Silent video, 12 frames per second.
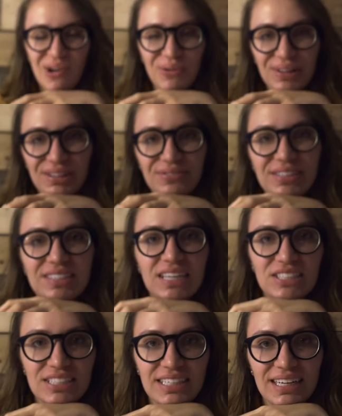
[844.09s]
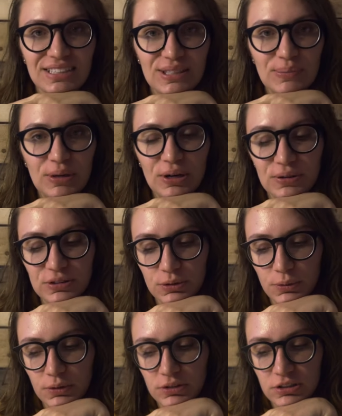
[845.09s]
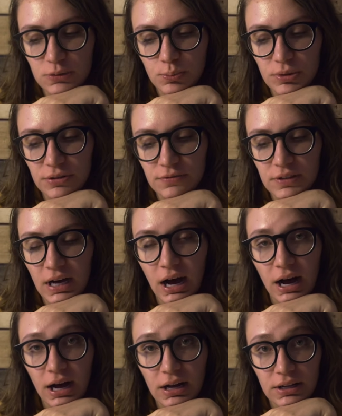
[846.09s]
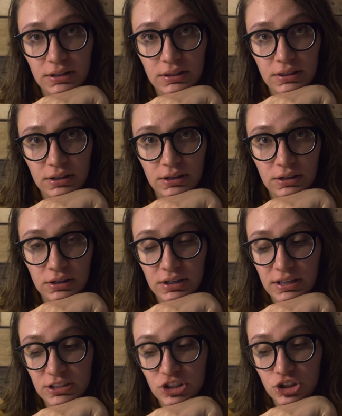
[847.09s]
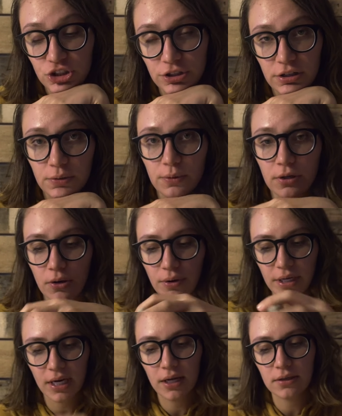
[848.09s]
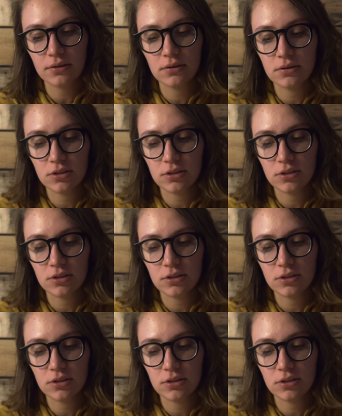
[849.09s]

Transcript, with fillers: We're leaving Tashilak tomorrow, so we were just briefed on the journey we're going on.